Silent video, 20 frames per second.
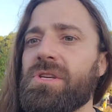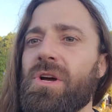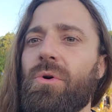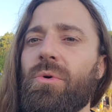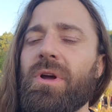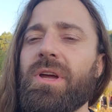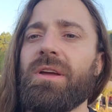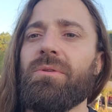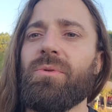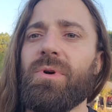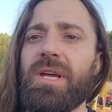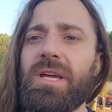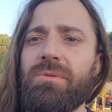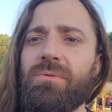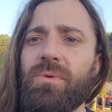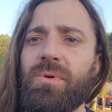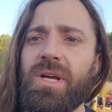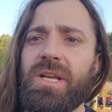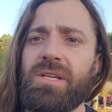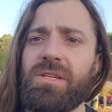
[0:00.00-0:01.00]
So
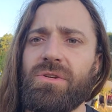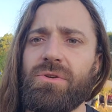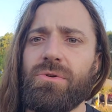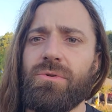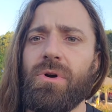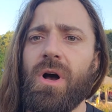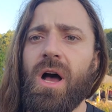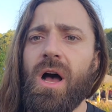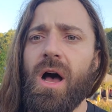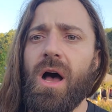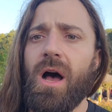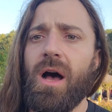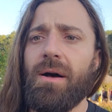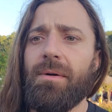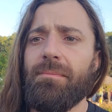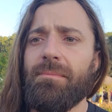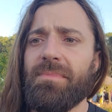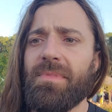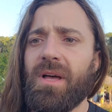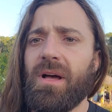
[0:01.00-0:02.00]
we do
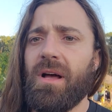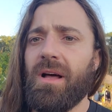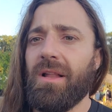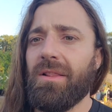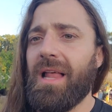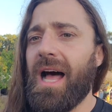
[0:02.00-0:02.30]
a